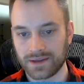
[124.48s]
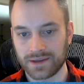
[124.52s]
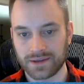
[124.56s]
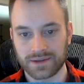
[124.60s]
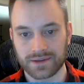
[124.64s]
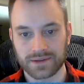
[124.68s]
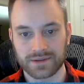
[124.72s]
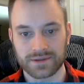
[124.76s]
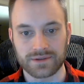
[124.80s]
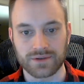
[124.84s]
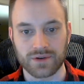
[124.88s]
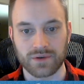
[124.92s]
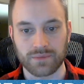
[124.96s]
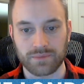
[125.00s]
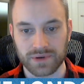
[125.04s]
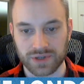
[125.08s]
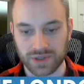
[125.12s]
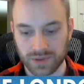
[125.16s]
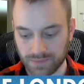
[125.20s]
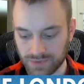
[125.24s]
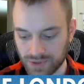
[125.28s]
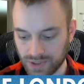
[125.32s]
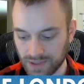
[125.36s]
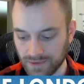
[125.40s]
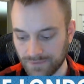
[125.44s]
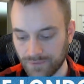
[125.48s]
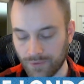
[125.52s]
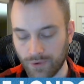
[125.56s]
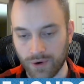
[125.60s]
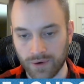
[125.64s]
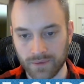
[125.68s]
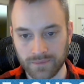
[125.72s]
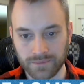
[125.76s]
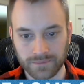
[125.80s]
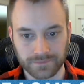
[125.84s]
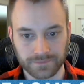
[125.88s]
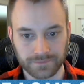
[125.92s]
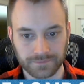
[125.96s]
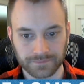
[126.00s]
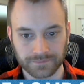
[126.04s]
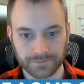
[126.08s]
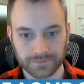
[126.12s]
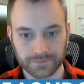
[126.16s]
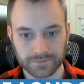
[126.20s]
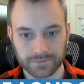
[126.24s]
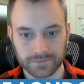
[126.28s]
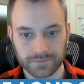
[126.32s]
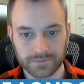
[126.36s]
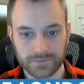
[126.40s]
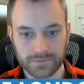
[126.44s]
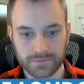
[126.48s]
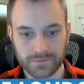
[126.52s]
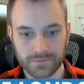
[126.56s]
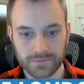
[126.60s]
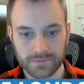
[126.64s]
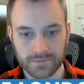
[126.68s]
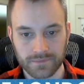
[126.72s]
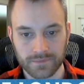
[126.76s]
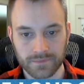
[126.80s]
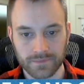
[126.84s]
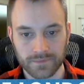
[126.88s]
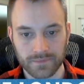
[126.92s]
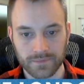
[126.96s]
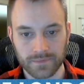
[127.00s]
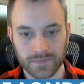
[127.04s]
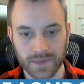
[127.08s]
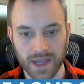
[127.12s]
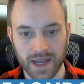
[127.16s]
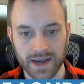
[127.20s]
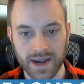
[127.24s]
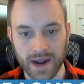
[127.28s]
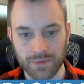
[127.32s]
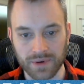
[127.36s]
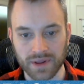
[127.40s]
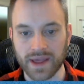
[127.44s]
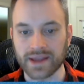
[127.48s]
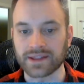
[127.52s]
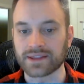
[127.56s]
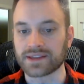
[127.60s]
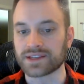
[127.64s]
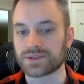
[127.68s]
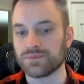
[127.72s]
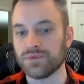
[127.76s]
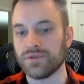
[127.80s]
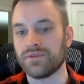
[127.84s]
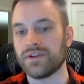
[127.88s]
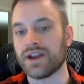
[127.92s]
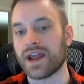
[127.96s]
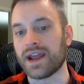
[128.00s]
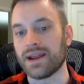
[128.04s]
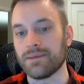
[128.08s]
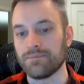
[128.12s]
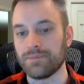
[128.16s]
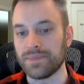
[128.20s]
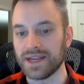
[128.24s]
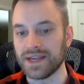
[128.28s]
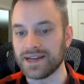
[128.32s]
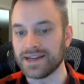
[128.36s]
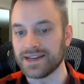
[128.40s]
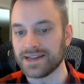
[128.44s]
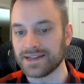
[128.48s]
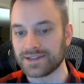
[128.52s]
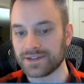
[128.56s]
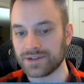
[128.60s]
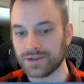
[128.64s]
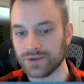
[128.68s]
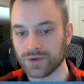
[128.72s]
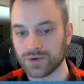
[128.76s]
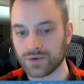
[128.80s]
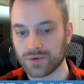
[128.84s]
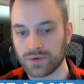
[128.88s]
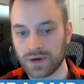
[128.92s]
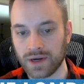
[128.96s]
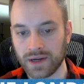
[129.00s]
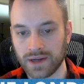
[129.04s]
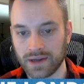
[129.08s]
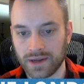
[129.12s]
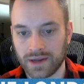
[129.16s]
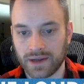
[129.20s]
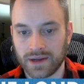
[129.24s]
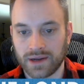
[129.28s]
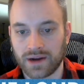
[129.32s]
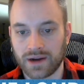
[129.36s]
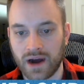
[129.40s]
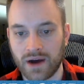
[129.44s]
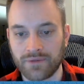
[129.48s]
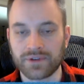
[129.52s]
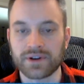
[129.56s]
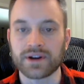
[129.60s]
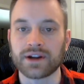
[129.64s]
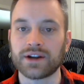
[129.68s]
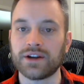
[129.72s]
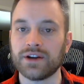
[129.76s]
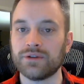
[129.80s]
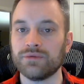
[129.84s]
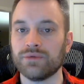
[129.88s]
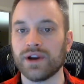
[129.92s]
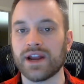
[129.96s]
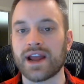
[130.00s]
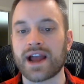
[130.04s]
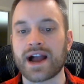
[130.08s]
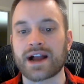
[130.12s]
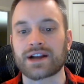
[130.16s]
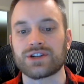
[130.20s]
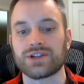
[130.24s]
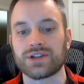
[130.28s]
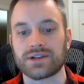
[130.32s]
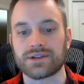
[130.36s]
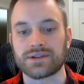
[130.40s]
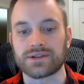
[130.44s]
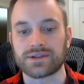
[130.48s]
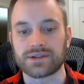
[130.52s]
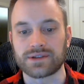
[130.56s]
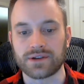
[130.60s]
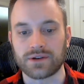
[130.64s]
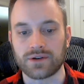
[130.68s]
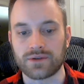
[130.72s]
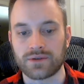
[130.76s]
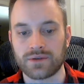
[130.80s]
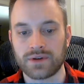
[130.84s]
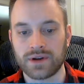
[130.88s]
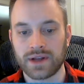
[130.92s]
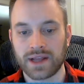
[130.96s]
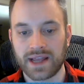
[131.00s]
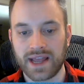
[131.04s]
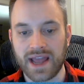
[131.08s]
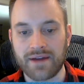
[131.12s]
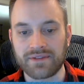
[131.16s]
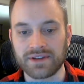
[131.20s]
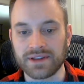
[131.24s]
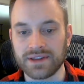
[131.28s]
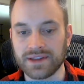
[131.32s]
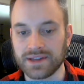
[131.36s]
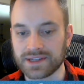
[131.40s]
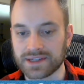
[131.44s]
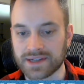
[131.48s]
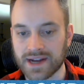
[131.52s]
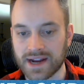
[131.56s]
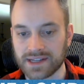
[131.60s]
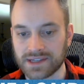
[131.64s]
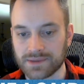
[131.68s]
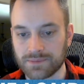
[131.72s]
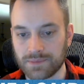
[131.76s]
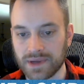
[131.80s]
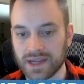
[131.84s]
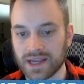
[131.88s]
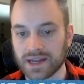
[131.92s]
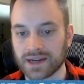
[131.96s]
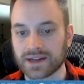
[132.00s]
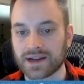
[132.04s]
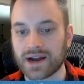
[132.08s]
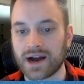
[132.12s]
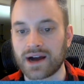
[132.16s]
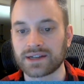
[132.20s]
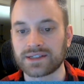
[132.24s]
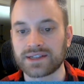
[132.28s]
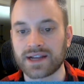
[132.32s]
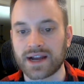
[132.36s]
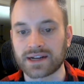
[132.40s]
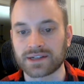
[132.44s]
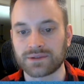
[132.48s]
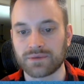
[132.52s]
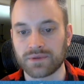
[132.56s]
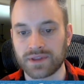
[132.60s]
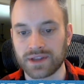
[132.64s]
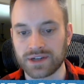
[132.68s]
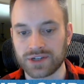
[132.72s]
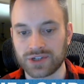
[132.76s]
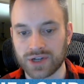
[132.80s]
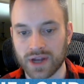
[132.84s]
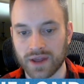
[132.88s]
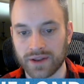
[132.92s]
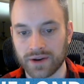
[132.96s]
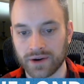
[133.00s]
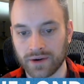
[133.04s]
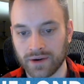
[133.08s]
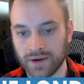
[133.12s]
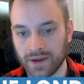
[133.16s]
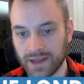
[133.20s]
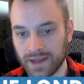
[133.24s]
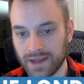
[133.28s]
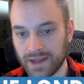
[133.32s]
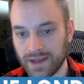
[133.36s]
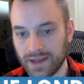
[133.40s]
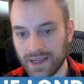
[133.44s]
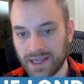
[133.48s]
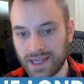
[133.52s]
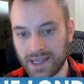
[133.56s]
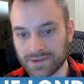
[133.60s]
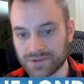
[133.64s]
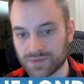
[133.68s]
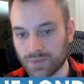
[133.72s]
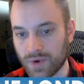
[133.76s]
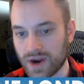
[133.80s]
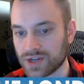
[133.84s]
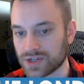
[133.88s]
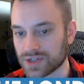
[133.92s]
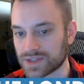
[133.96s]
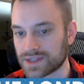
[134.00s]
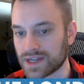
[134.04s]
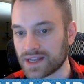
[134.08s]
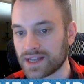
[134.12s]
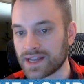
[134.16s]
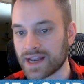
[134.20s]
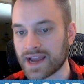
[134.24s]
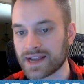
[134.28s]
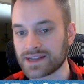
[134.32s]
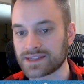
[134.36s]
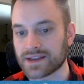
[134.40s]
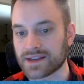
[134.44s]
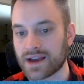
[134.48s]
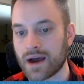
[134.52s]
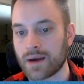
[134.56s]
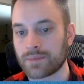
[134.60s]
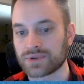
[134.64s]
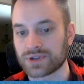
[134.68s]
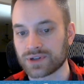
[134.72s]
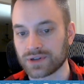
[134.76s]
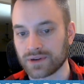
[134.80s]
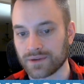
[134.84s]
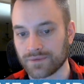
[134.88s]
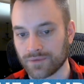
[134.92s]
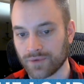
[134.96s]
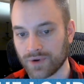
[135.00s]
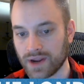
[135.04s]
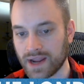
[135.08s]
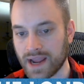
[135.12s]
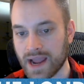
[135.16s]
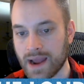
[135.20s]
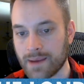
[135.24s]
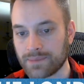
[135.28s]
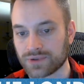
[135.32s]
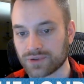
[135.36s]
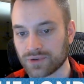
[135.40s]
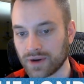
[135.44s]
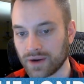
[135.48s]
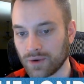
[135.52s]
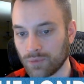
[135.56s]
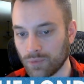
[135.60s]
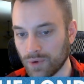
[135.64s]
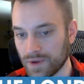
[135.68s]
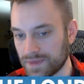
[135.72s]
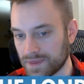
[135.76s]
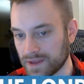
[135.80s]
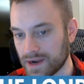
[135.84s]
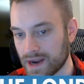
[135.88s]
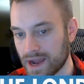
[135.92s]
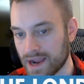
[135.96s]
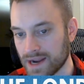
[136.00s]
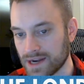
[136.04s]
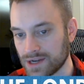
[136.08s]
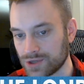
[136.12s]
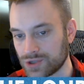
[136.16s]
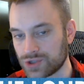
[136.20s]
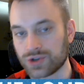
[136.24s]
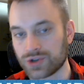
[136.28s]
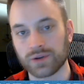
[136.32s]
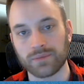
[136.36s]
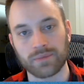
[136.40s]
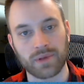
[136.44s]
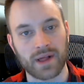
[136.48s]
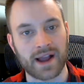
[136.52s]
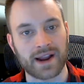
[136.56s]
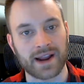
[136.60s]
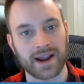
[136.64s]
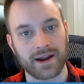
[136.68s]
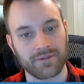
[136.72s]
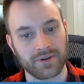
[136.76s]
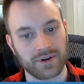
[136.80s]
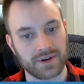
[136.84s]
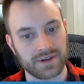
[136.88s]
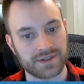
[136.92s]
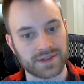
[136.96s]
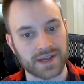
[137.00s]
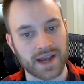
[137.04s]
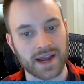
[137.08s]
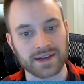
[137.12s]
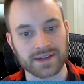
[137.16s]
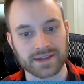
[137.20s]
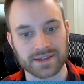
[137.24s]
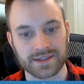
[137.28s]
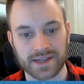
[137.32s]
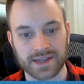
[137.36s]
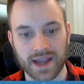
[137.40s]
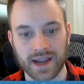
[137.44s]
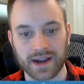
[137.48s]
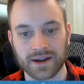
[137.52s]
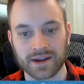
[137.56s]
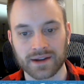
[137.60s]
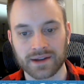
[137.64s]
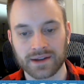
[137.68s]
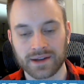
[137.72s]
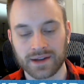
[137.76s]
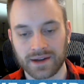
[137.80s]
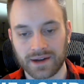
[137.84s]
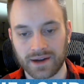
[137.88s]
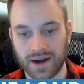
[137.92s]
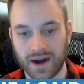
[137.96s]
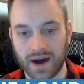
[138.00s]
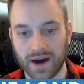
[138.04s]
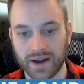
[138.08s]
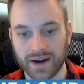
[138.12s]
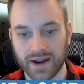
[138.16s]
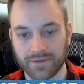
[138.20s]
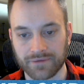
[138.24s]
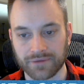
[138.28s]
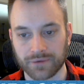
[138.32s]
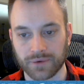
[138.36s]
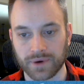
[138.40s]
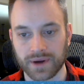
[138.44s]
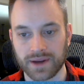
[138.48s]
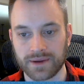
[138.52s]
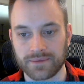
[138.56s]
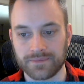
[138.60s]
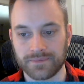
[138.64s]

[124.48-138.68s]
So bishop g4. And now we like this move knight bd2. Often a good reaction, so having these knights be in contact with each other, it gives white just a nice option of recapturing with the knight should black ever decide to take on f3.